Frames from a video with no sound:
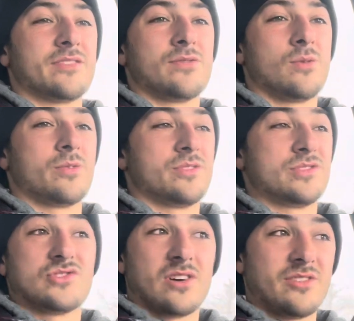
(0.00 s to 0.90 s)
floor, you're
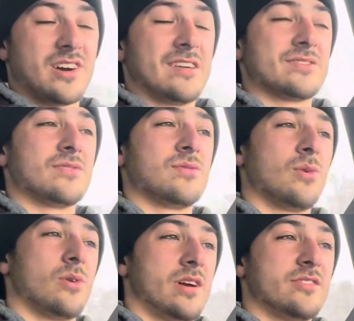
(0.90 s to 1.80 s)
struggling off the
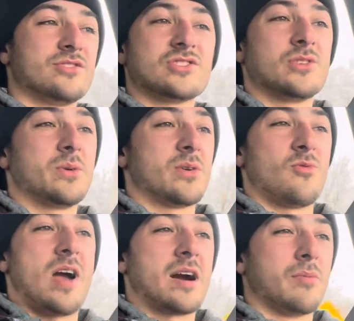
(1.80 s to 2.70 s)
floor, and you're just doing
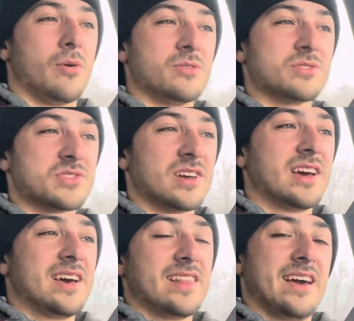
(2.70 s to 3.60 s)
rack pulls,
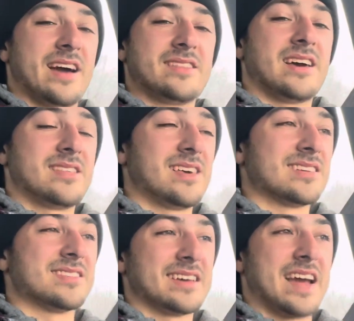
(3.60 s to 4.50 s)
like I think
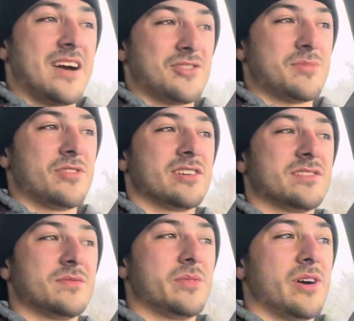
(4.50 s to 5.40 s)
it's like
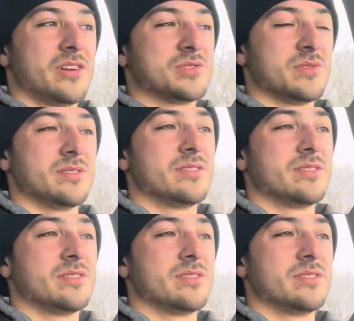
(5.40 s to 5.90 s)
counterproductive, to be honest with you.